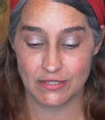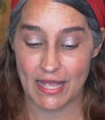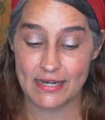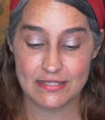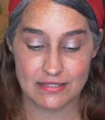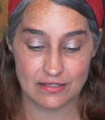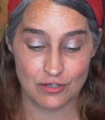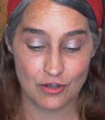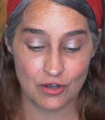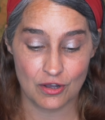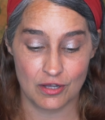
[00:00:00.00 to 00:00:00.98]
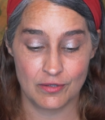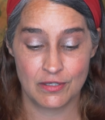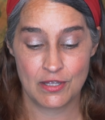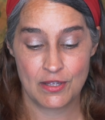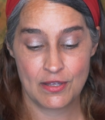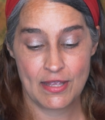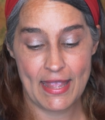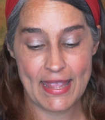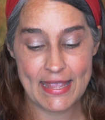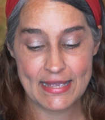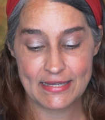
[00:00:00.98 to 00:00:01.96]
That is the call.
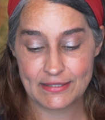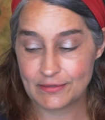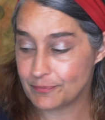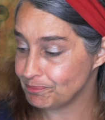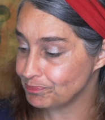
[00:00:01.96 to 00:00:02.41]
And